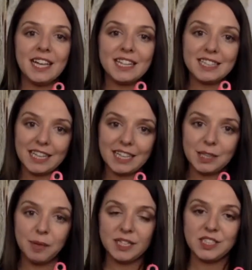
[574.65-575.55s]
click the
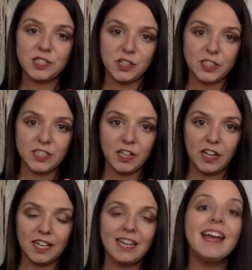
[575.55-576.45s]
button to turn it
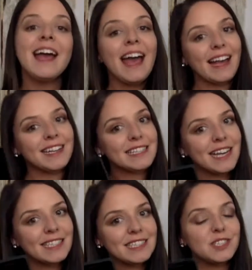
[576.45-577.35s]
on, and
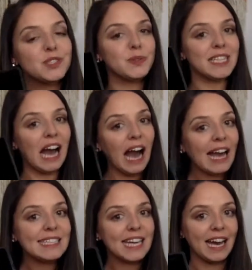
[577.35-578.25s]
connect it to the
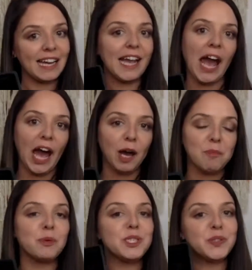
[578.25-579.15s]
iTag
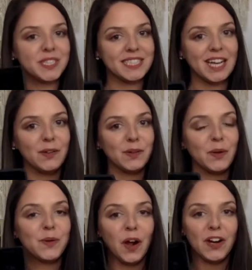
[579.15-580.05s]
app, which you can
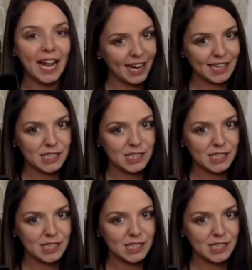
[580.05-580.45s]
download on any